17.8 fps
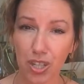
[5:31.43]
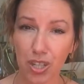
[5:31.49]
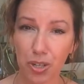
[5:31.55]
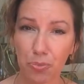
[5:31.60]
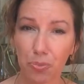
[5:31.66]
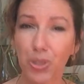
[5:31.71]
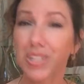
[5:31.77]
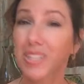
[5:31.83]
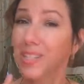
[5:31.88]

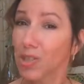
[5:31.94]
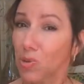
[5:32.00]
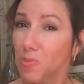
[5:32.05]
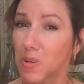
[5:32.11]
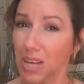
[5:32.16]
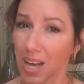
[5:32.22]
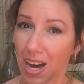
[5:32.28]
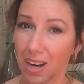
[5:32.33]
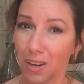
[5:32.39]
but hear
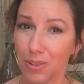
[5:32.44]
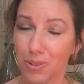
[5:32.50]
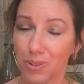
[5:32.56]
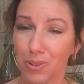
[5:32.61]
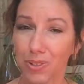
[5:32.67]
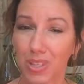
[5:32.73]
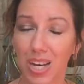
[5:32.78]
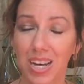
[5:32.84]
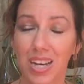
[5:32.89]
me out,
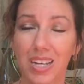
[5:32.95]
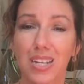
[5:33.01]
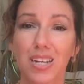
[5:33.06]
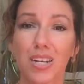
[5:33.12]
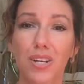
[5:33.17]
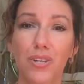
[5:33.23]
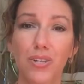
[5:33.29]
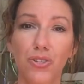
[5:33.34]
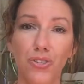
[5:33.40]
okay?
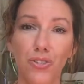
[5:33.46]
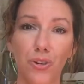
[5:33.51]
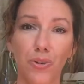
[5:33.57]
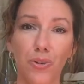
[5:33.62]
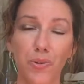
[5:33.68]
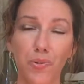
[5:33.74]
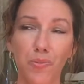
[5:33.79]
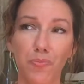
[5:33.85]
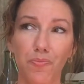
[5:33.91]

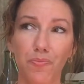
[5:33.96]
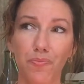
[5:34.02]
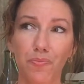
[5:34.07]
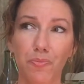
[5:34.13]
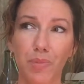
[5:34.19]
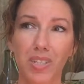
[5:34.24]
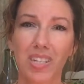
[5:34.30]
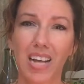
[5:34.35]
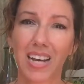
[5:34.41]
So,
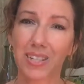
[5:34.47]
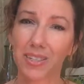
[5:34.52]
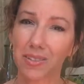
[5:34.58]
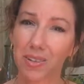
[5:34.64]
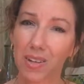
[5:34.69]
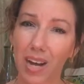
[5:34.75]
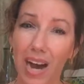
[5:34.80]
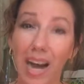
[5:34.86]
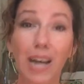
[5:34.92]
because
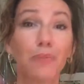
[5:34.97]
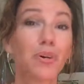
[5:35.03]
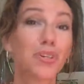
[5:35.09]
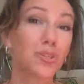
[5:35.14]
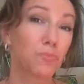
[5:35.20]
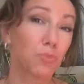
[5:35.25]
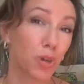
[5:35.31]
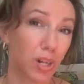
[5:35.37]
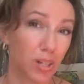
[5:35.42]
I
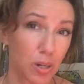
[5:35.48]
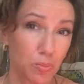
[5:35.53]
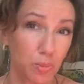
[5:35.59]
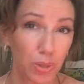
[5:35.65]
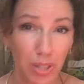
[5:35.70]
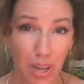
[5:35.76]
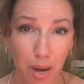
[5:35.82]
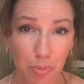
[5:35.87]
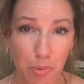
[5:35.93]
wasn't brought up with
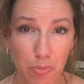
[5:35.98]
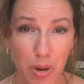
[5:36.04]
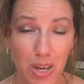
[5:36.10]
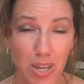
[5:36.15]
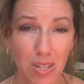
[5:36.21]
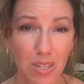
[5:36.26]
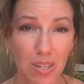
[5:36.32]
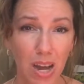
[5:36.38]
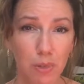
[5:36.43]

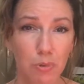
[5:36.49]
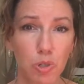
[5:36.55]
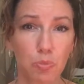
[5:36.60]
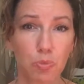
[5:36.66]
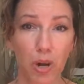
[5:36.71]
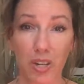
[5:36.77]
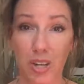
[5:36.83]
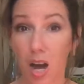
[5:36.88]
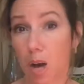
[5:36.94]
compromise, I was
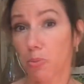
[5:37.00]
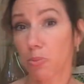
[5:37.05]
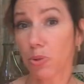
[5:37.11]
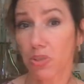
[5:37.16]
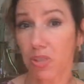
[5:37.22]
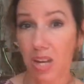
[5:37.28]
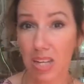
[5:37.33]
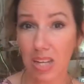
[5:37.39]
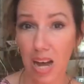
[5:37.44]
brought up with
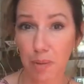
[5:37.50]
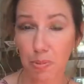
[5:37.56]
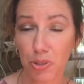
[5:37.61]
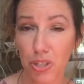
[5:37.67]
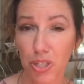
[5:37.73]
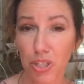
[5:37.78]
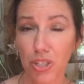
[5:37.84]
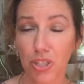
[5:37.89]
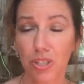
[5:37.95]

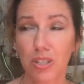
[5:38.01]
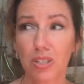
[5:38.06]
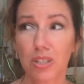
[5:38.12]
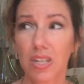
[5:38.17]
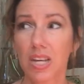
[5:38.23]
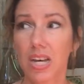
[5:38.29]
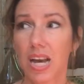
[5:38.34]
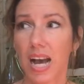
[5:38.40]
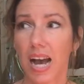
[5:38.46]
collaboration,
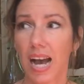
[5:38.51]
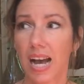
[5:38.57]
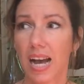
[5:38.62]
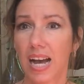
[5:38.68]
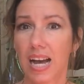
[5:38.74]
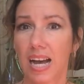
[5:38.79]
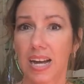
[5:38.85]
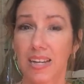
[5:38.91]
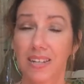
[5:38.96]

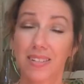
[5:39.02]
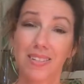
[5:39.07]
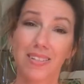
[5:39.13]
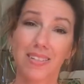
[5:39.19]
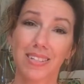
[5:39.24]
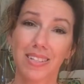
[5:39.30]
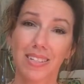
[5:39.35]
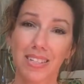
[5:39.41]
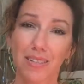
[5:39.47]
and
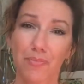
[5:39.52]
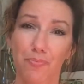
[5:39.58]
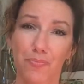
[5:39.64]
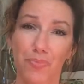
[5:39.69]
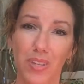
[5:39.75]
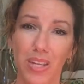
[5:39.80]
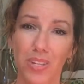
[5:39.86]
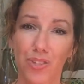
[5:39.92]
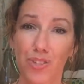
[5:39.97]

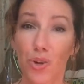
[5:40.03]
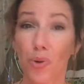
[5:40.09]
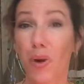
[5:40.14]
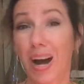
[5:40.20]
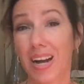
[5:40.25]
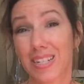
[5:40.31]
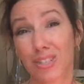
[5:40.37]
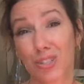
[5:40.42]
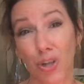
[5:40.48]
so
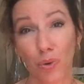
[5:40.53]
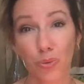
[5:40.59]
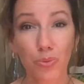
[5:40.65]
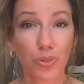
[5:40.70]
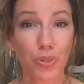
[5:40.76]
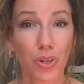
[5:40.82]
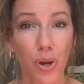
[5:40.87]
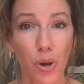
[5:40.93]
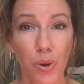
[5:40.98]
I don't
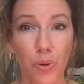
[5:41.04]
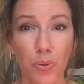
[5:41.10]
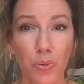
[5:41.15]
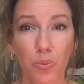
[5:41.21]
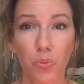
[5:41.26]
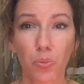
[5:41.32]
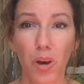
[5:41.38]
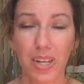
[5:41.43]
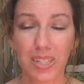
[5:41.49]
know
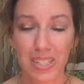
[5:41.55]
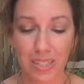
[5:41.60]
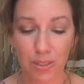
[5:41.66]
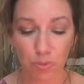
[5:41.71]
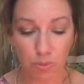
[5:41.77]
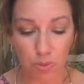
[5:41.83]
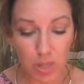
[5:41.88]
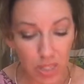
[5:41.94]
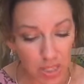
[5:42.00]
what it
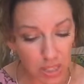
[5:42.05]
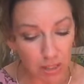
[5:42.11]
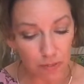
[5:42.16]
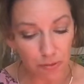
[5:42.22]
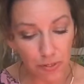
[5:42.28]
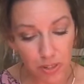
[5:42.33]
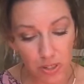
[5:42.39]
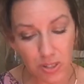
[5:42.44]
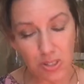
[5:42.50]
really
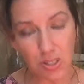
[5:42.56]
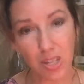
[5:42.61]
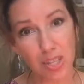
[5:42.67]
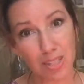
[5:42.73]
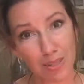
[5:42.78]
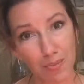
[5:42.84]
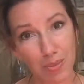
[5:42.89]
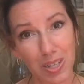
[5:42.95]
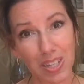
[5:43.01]
feels like
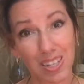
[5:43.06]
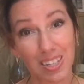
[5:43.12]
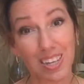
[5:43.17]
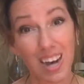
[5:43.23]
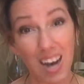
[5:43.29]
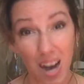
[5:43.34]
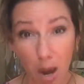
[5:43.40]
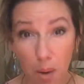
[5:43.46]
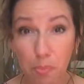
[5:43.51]
to be in a
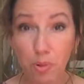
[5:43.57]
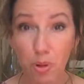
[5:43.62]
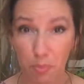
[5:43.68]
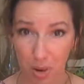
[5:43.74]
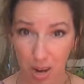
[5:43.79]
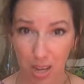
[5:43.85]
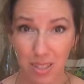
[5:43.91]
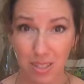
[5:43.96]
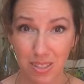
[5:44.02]

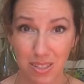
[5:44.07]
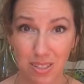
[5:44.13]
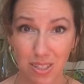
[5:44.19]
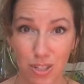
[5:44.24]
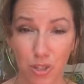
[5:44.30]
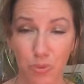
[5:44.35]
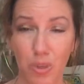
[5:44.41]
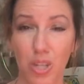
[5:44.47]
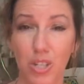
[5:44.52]
compromise
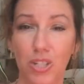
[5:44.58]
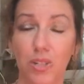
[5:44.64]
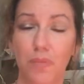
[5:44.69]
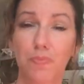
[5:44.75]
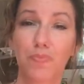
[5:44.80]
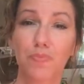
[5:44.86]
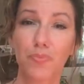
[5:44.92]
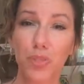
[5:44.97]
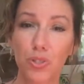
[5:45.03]
situation.
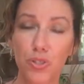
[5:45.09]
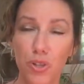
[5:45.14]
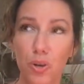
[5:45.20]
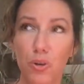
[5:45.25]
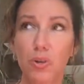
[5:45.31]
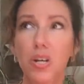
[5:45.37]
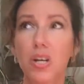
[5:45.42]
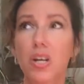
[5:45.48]
So